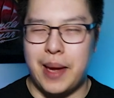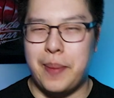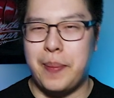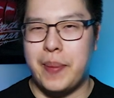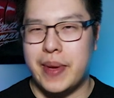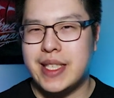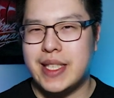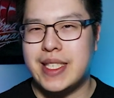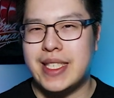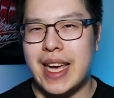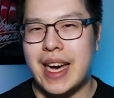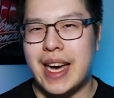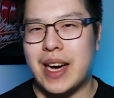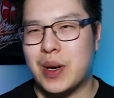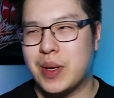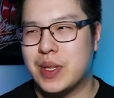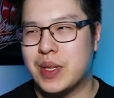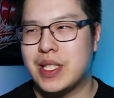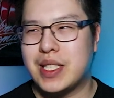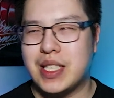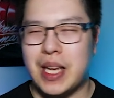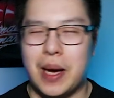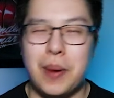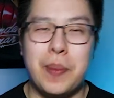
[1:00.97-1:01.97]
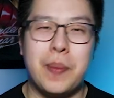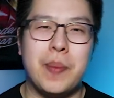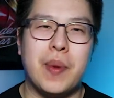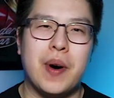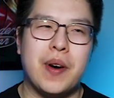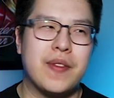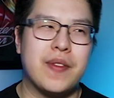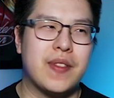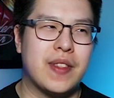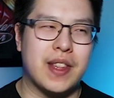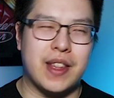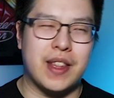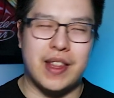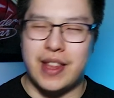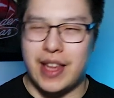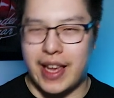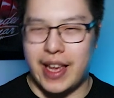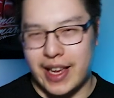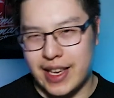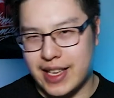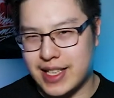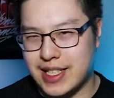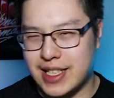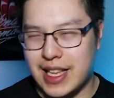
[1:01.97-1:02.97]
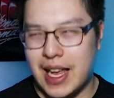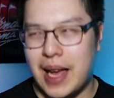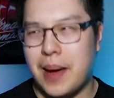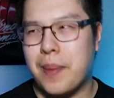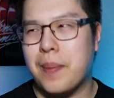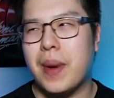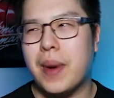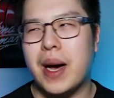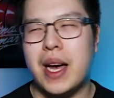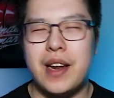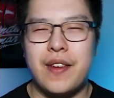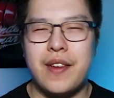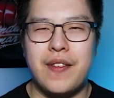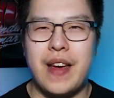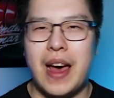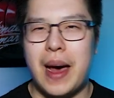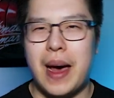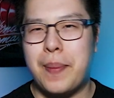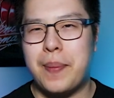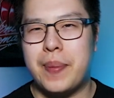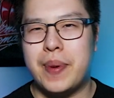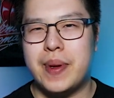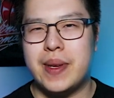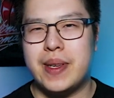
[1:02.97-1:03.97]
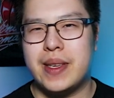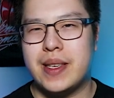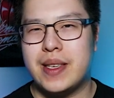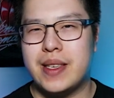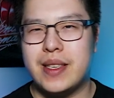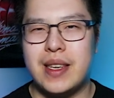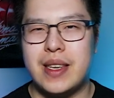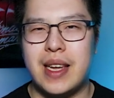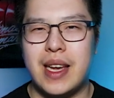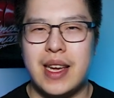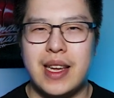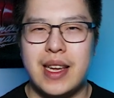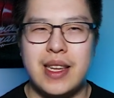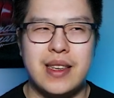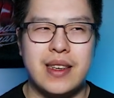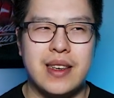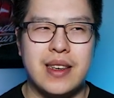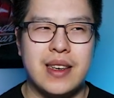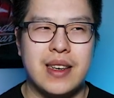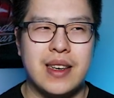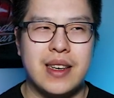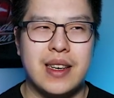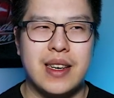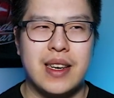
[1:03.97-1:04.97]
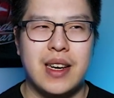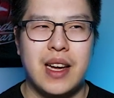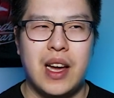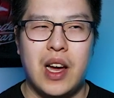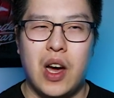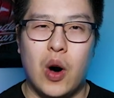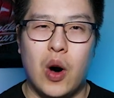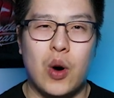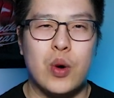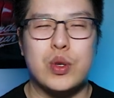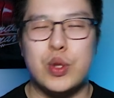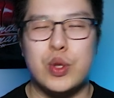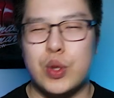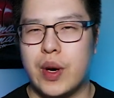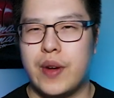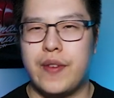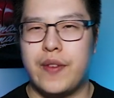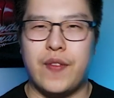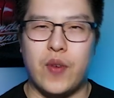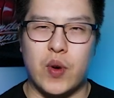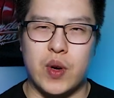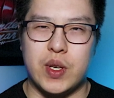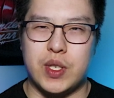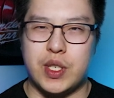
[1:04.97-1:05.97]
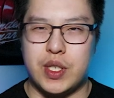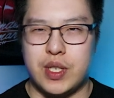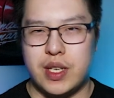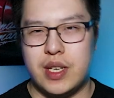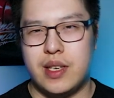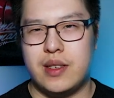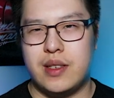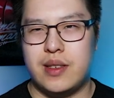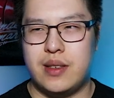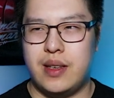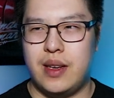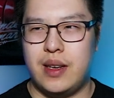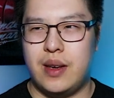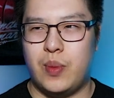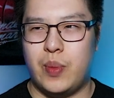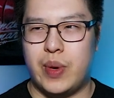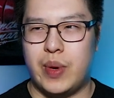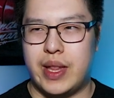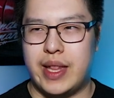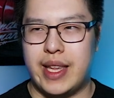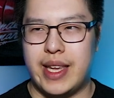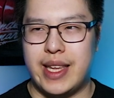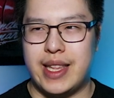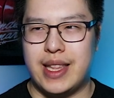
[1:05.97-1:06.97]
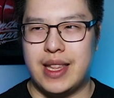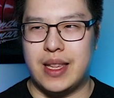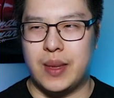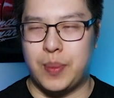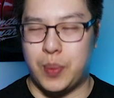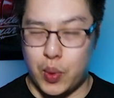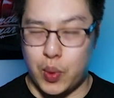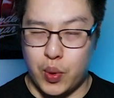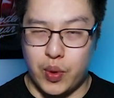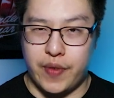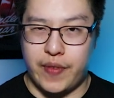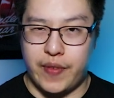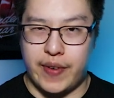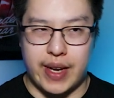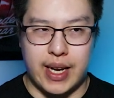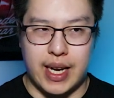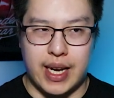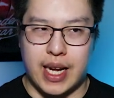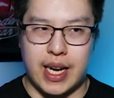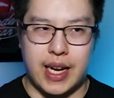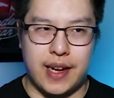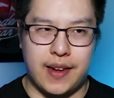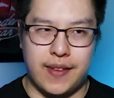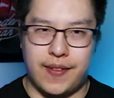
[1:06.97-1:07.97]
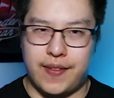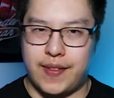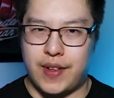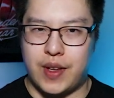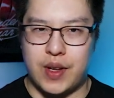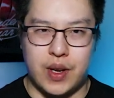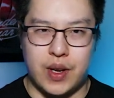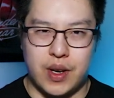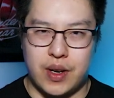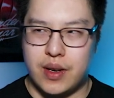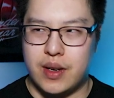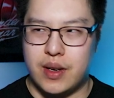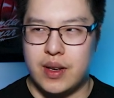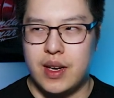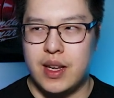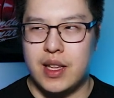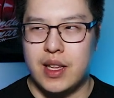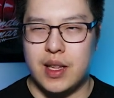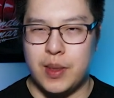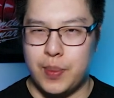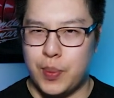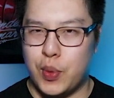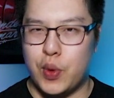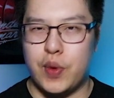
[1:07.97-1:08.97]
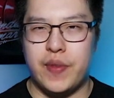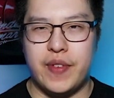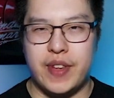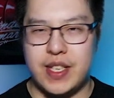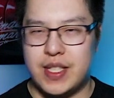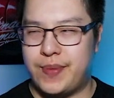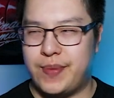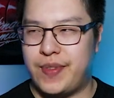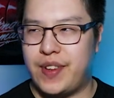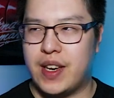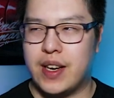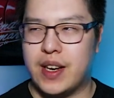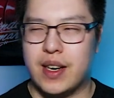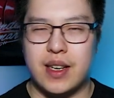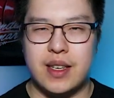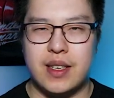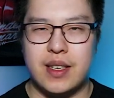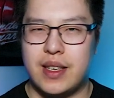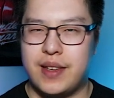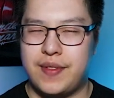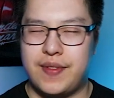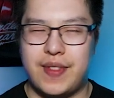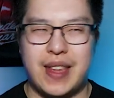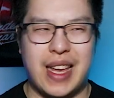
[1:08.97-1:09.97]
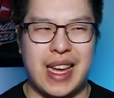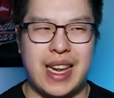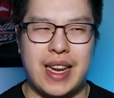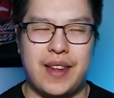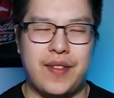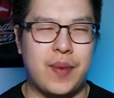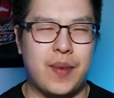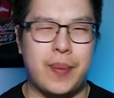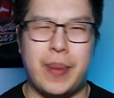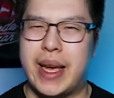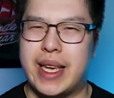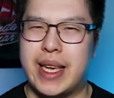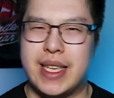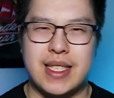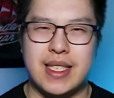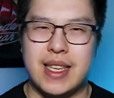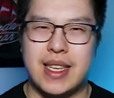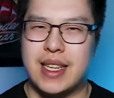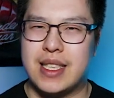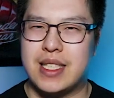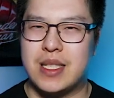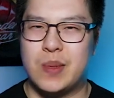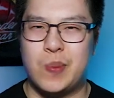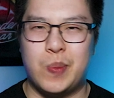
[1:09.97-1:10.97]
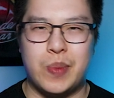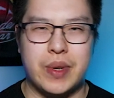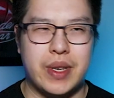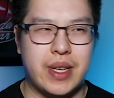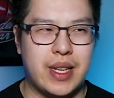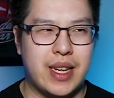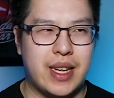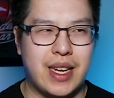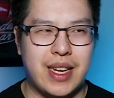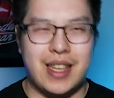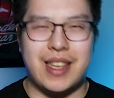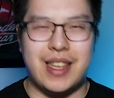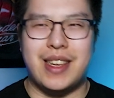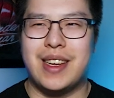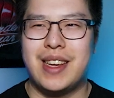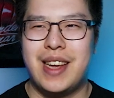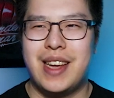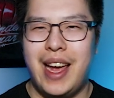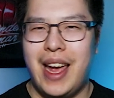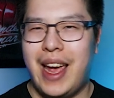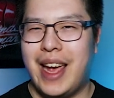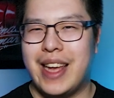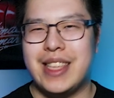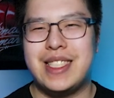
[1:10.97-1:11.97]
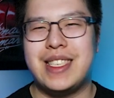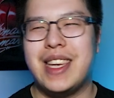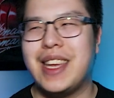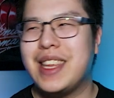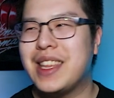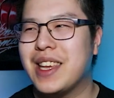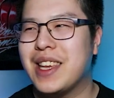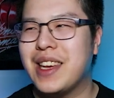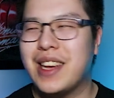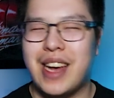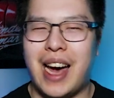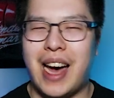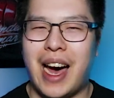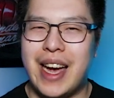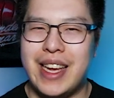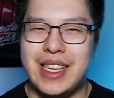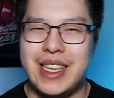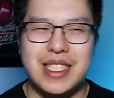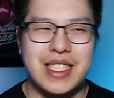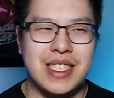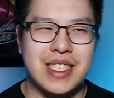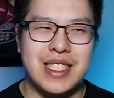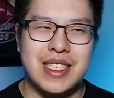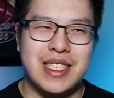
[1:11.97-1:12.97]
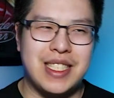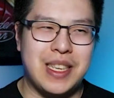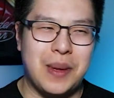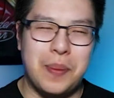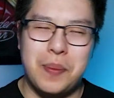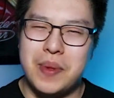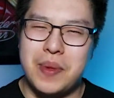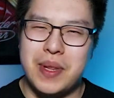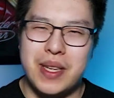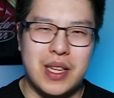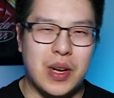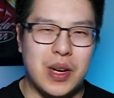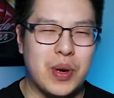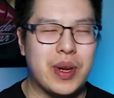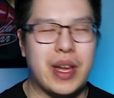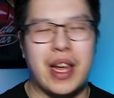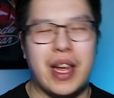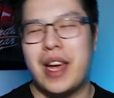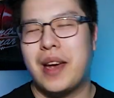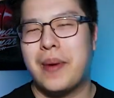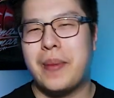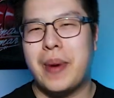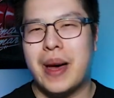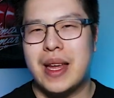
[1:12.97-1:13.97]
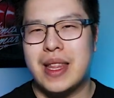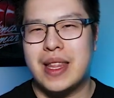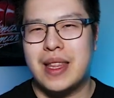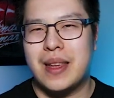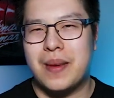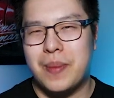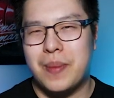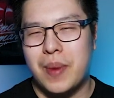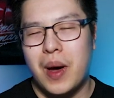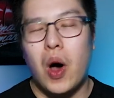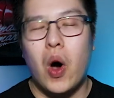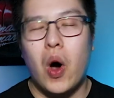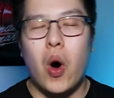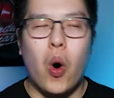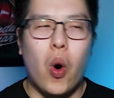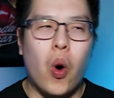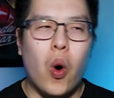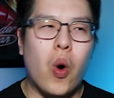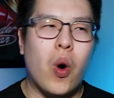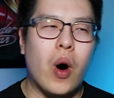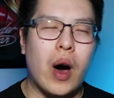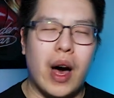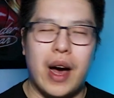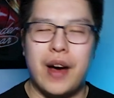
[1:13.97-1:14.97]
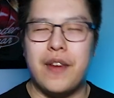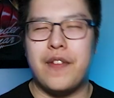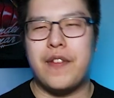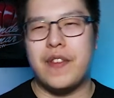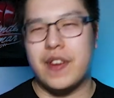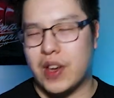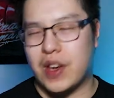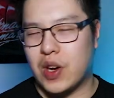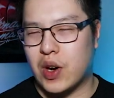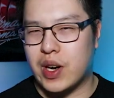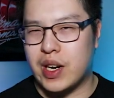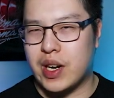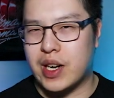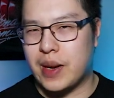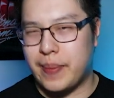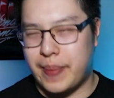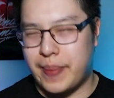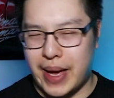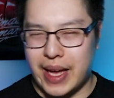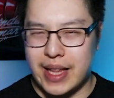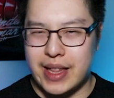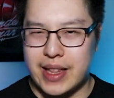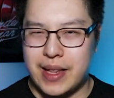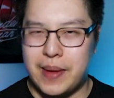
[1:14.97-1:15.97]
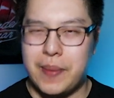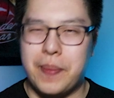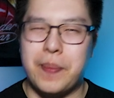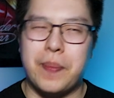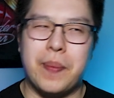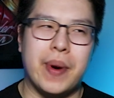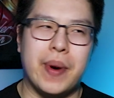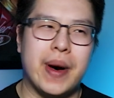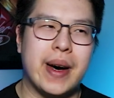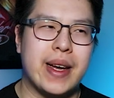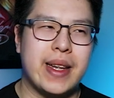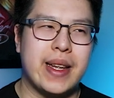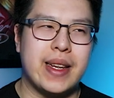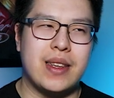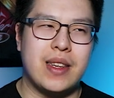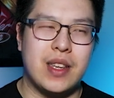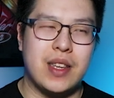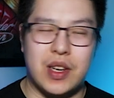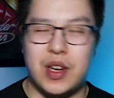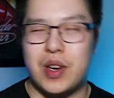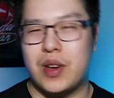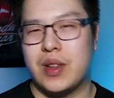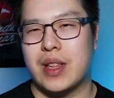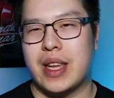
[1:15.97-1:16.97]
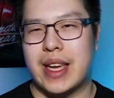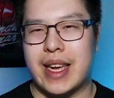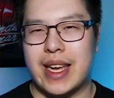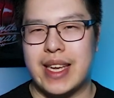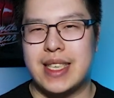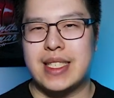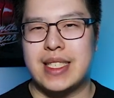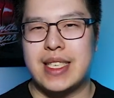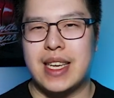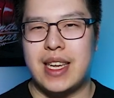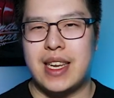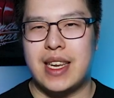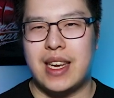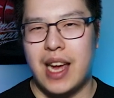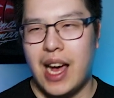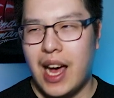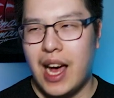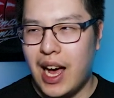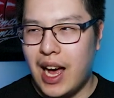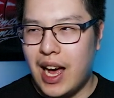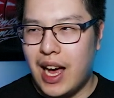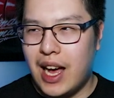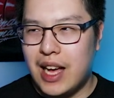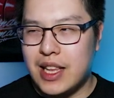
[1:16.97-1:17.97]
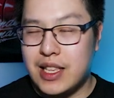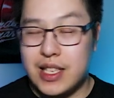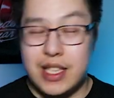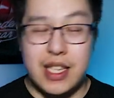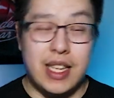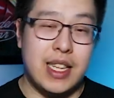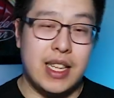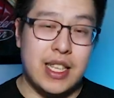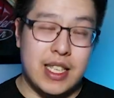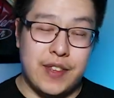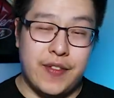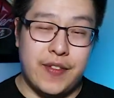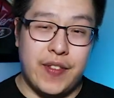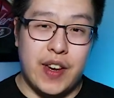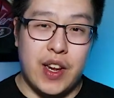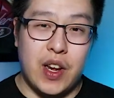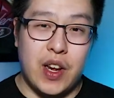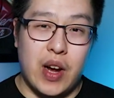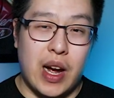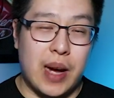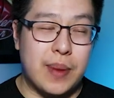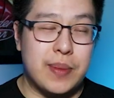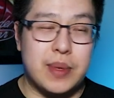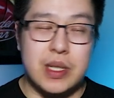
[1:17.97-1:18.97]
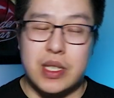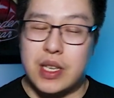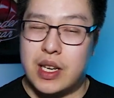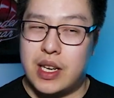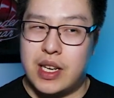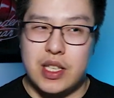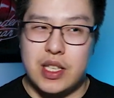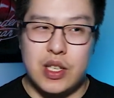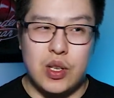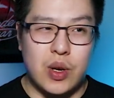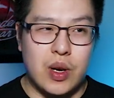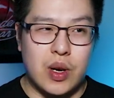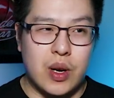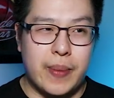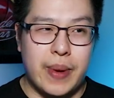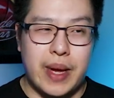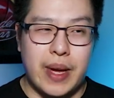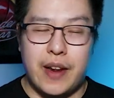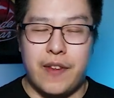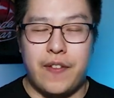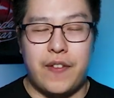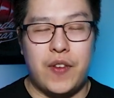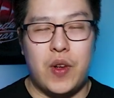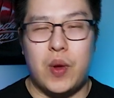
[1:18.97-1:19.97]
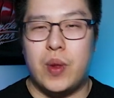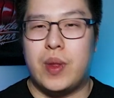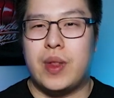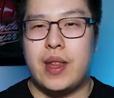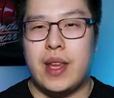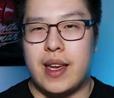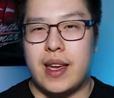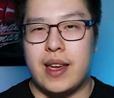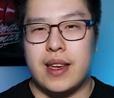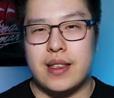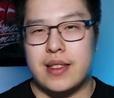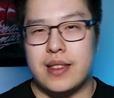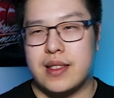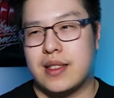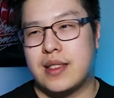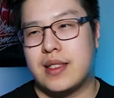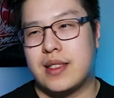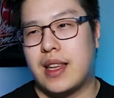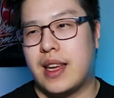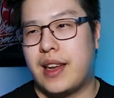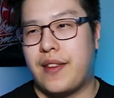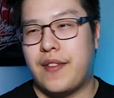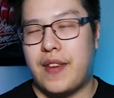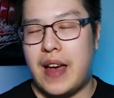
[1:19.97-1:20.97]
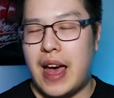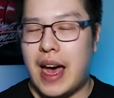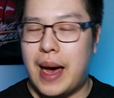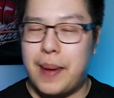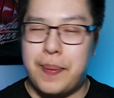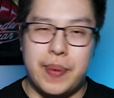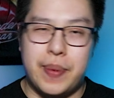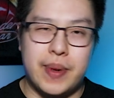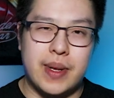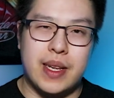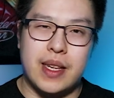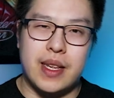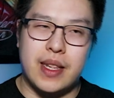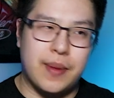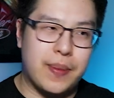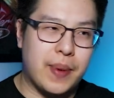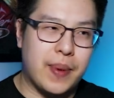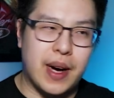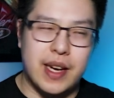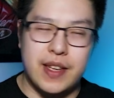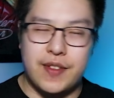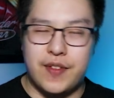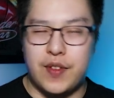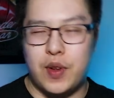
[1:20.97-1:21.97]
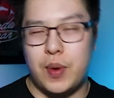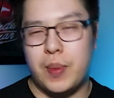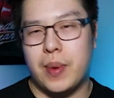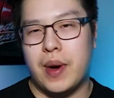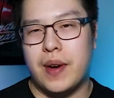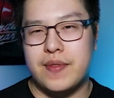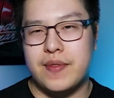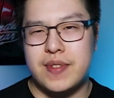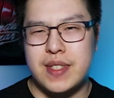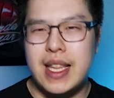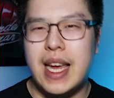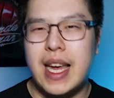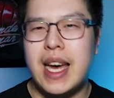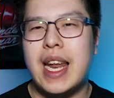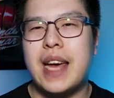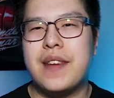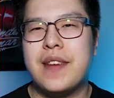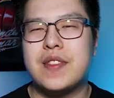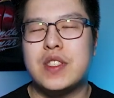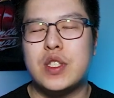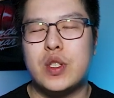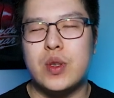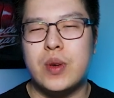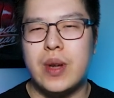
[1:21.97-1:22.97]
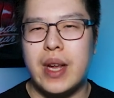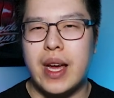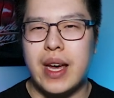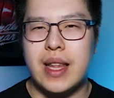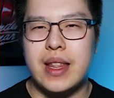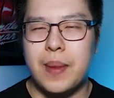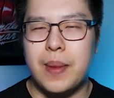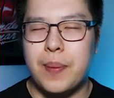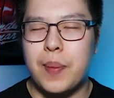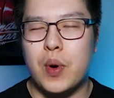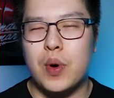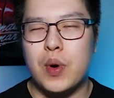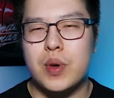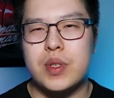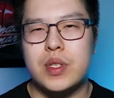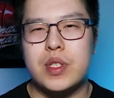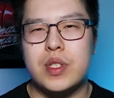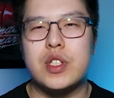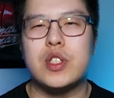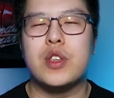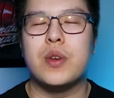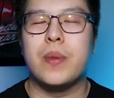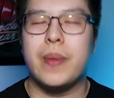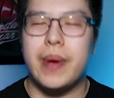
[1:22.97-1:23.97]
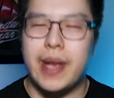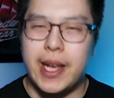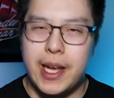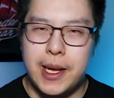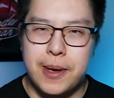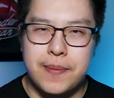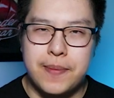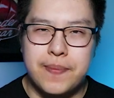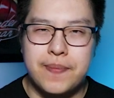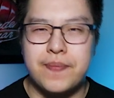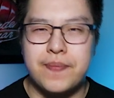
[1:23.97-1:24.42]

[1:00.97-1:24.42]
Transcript: I miss out on some of the things that might have happened that are also unfortunate within the movie kind of, you know, the movie sphere, if that even makes sense. But uh, it's either I just simply don't care about them or I've forgotten about them. But, you know, like I said, in this video, I'm just going to talk about a few things that have happened in the past few months that have stood out the most to me.